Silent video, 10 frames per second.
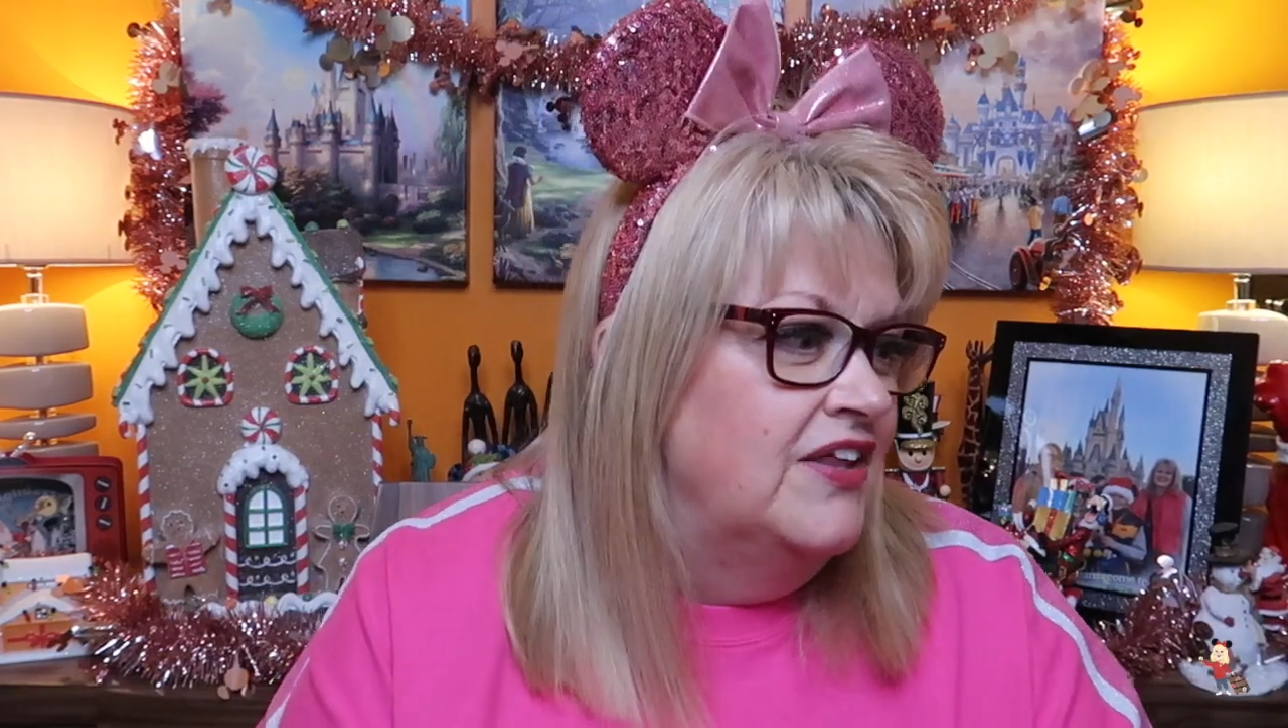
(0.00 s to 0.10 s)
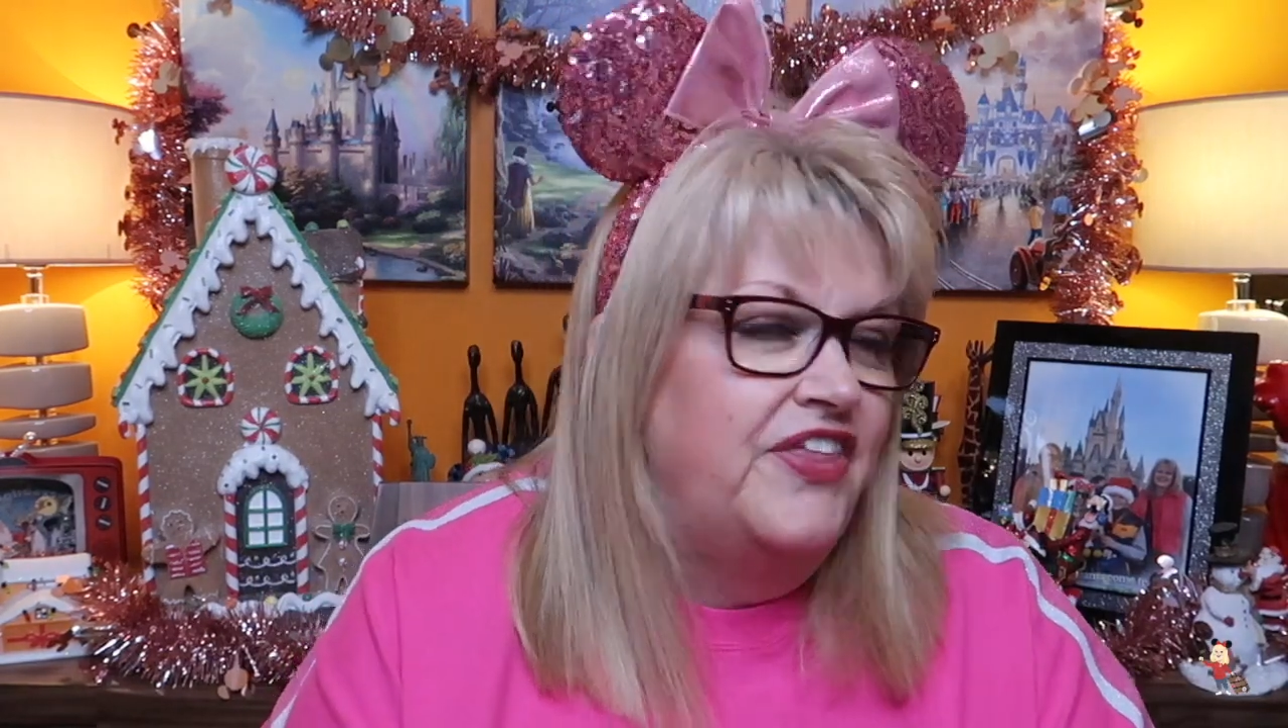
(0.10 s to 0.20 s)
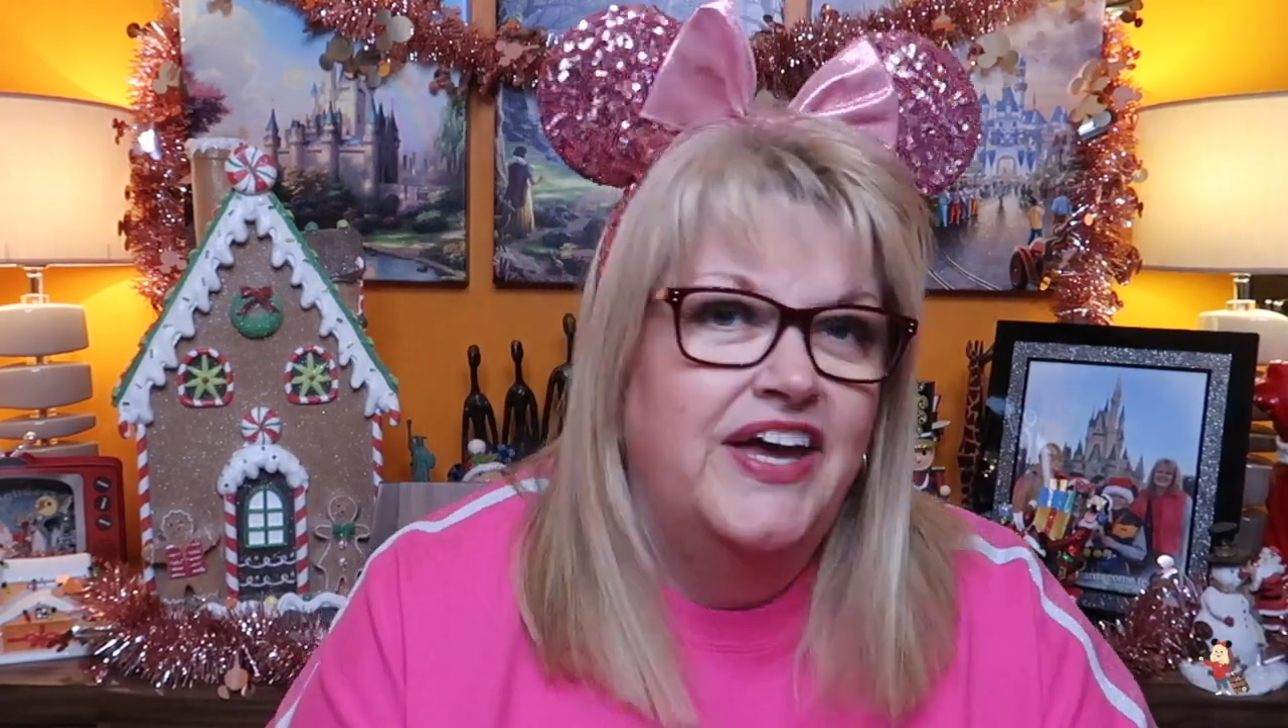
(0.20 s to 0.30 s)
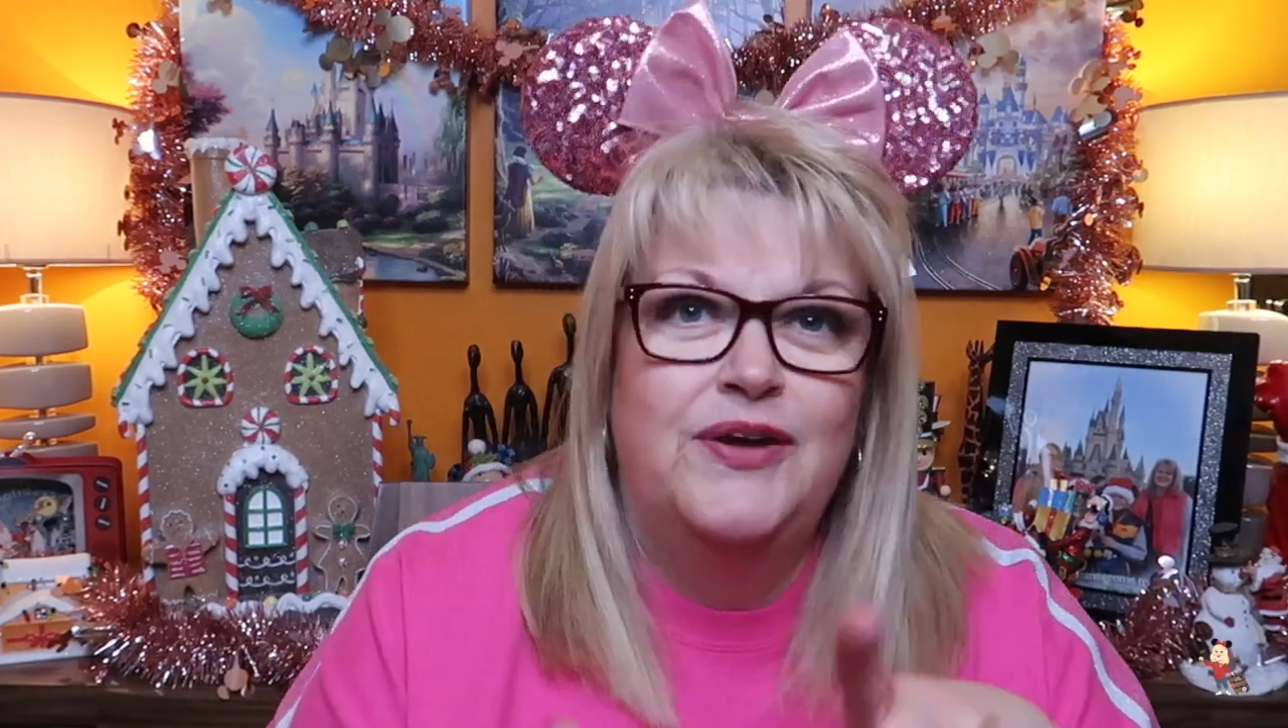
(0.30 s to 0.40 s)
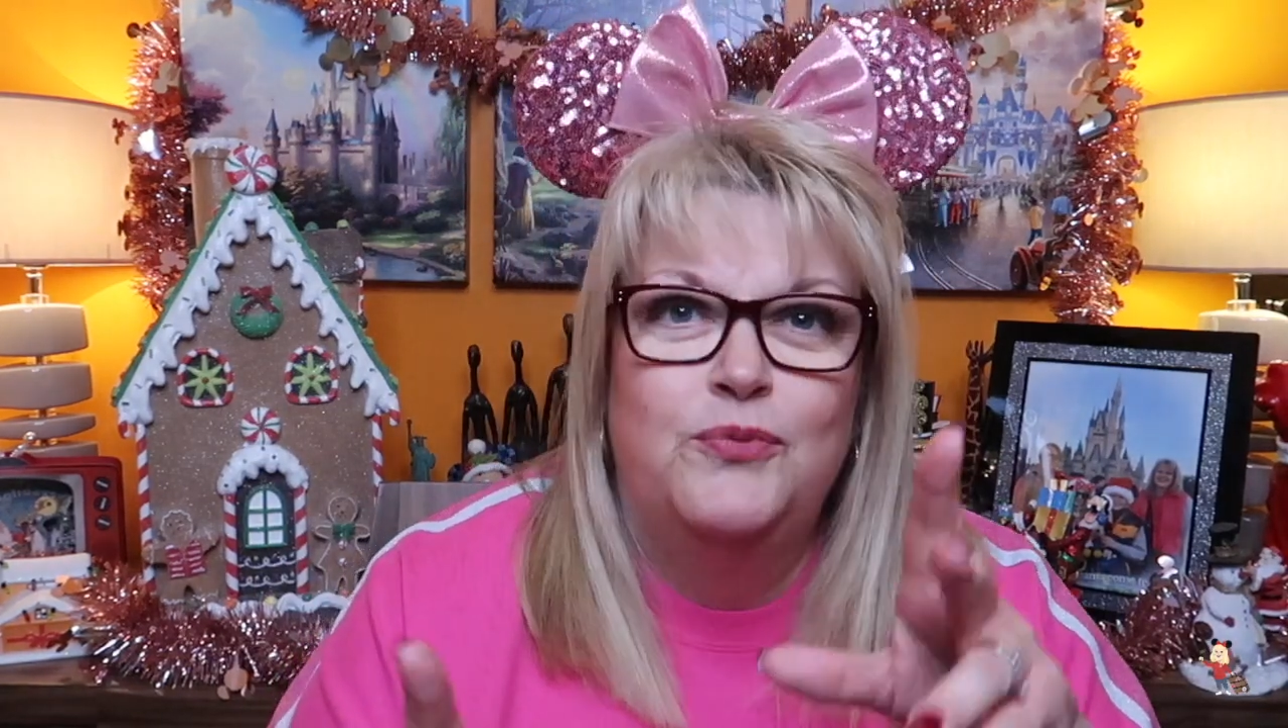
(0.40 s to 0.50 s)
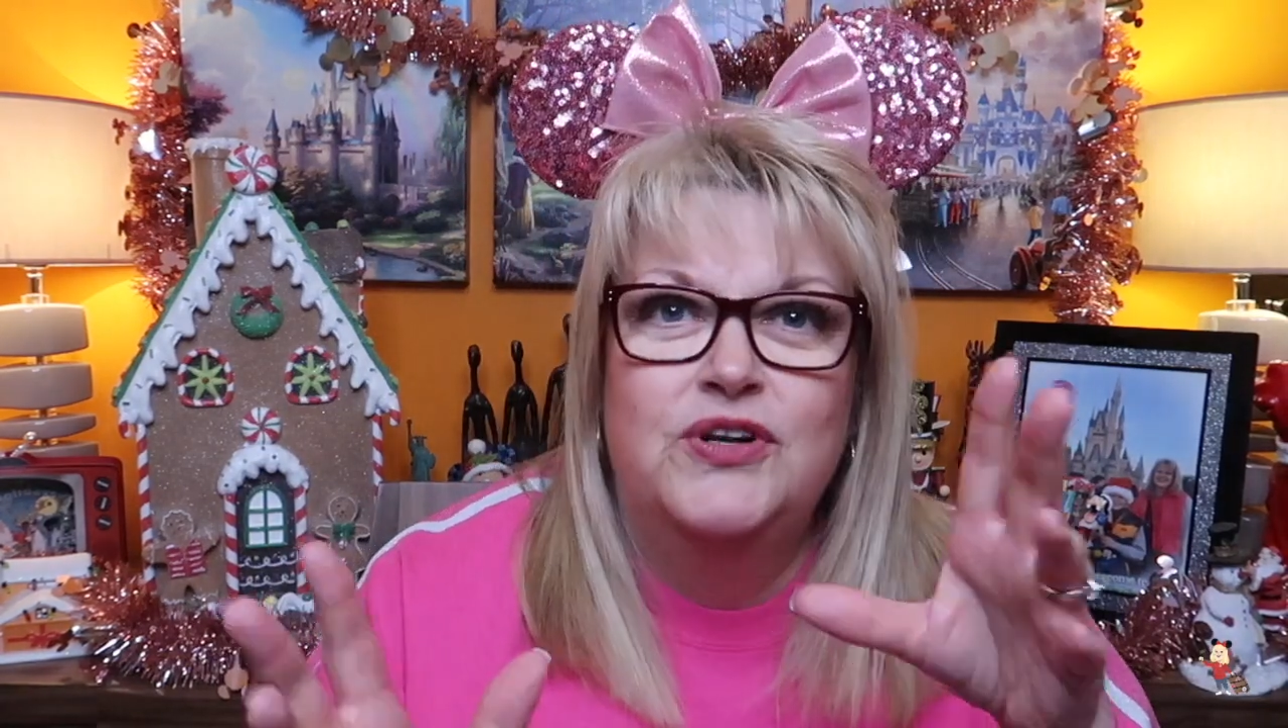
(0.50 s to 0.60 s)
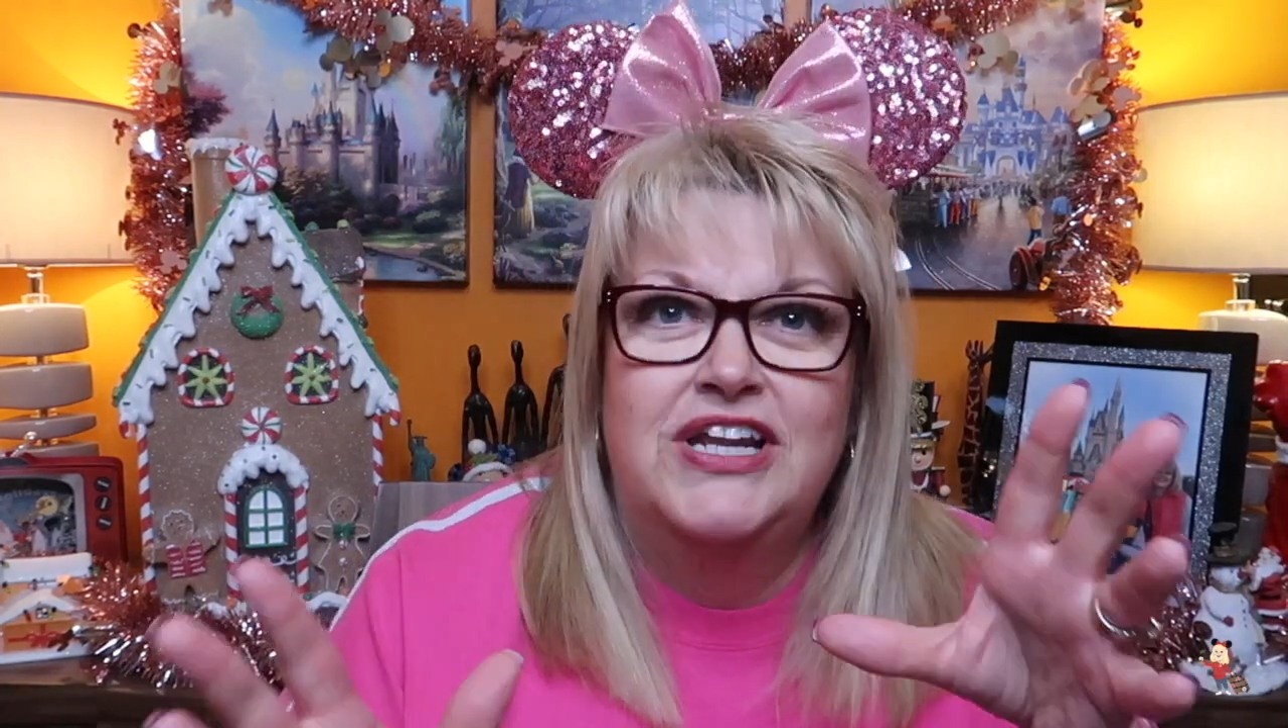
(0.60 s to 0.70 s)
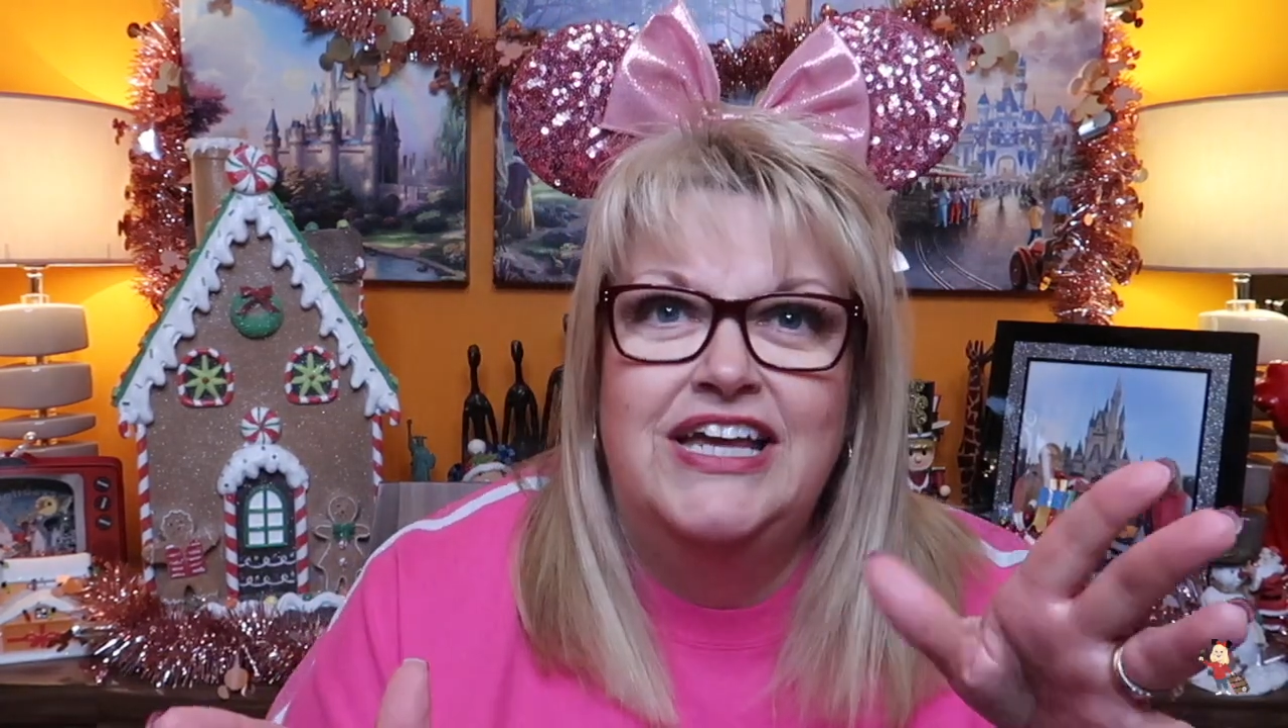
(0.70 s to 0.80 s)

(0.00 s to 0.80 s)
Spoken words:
They wouldn't